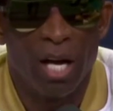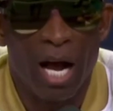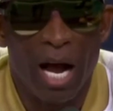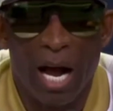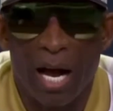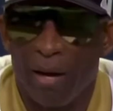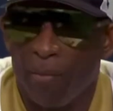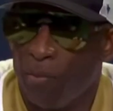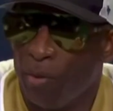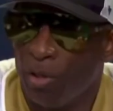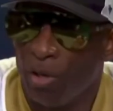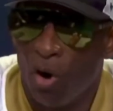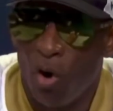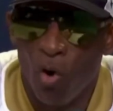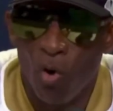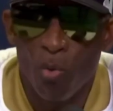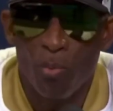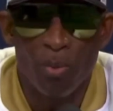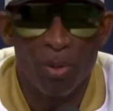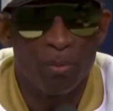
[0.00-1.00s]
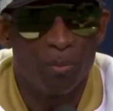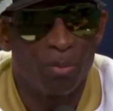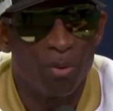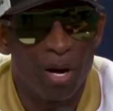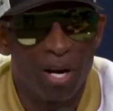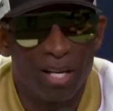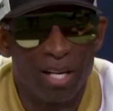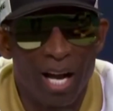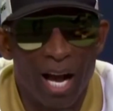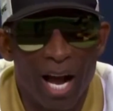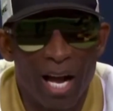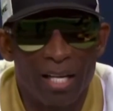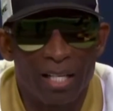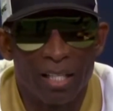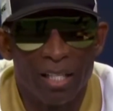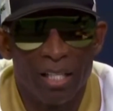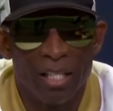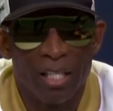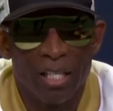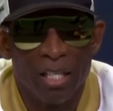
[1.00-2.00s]
I would hope and pray not,
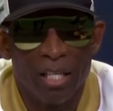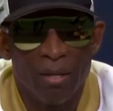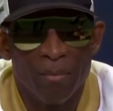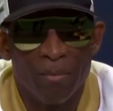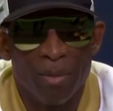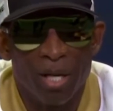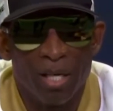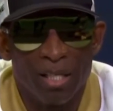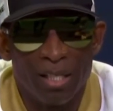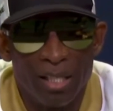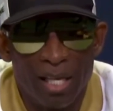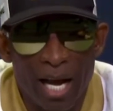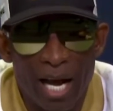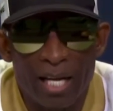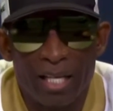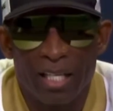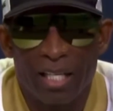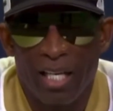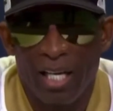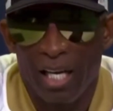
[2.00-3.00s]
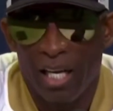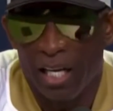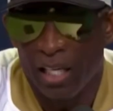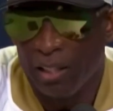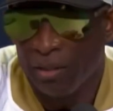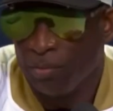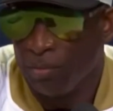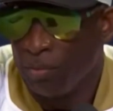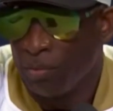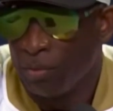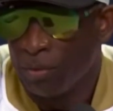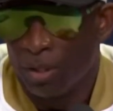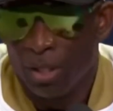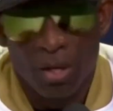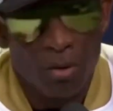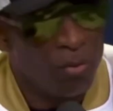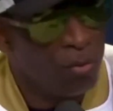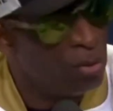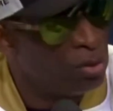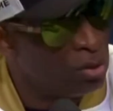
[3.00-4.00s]
but that kid
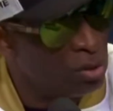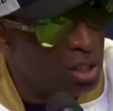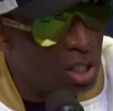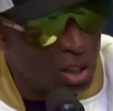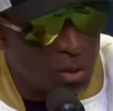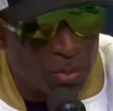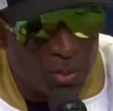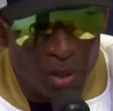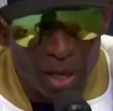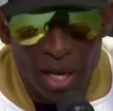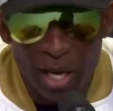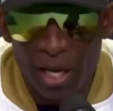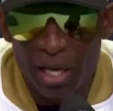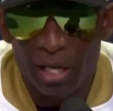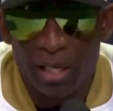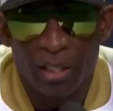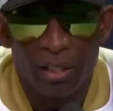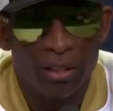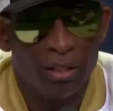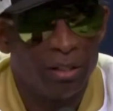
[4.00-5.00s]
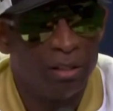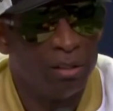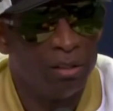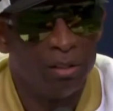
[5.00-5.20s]
was just playing